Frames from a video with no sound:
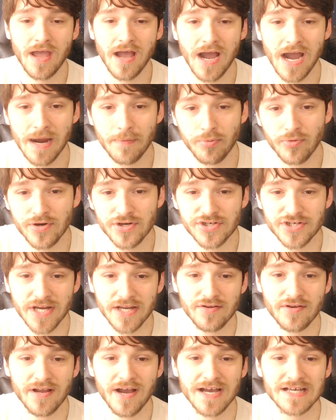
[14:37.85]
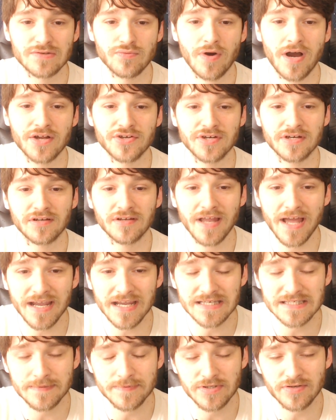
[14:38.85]
I appreciate you guys watching. Like
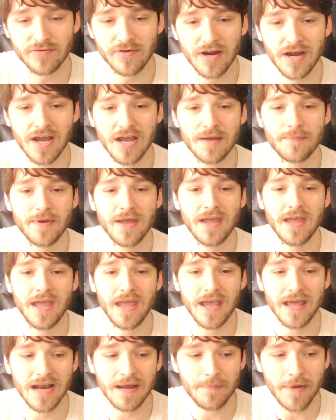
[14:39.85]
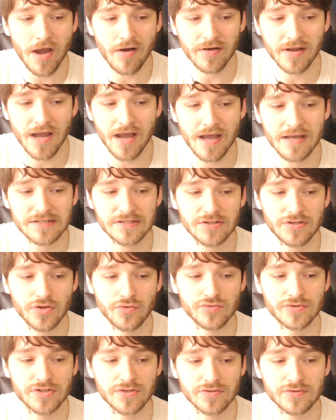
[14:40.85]
and subscribe. And I'm out, guys.
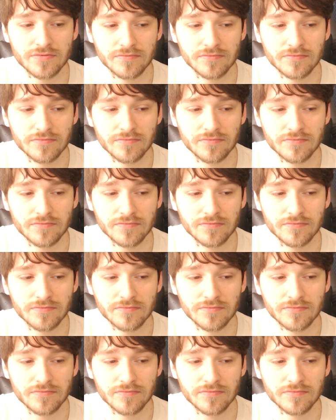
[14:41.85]
Deuces.